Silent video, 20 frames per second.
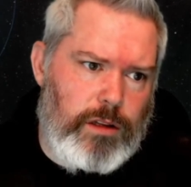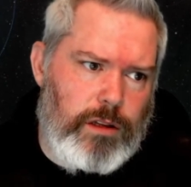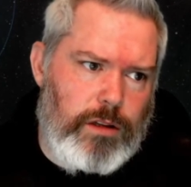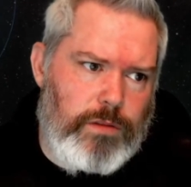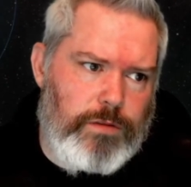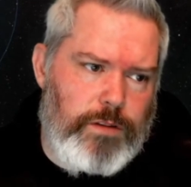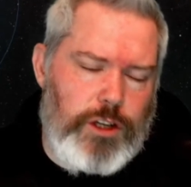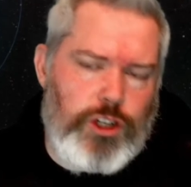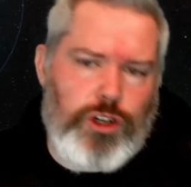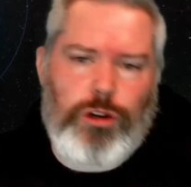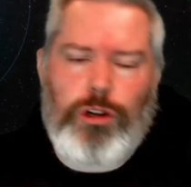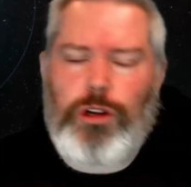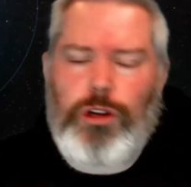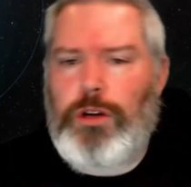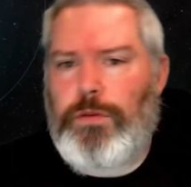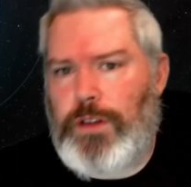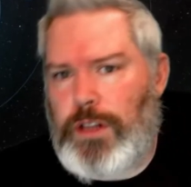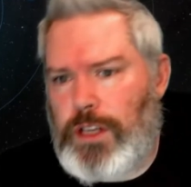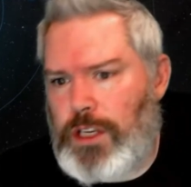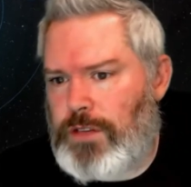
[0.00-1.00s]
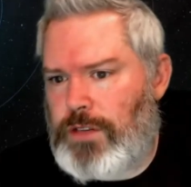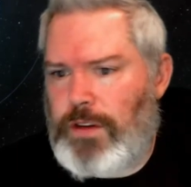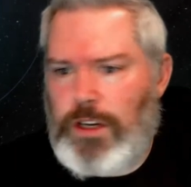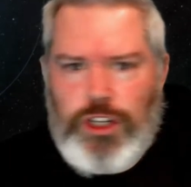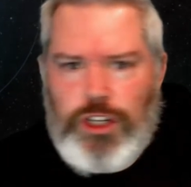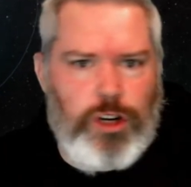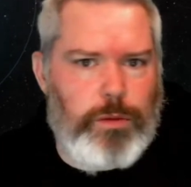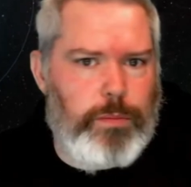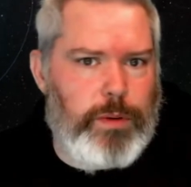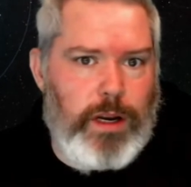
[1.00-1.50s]
feature, look for this
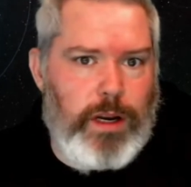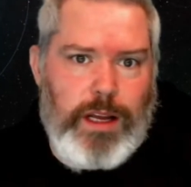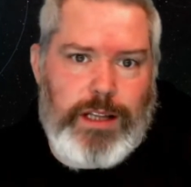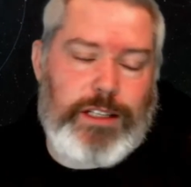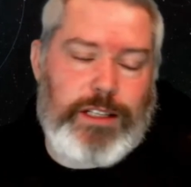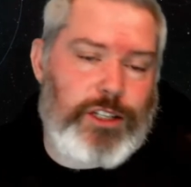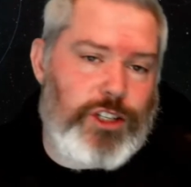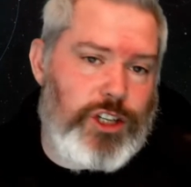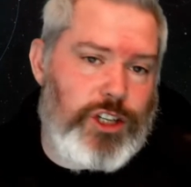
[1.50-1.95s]
feature, but it's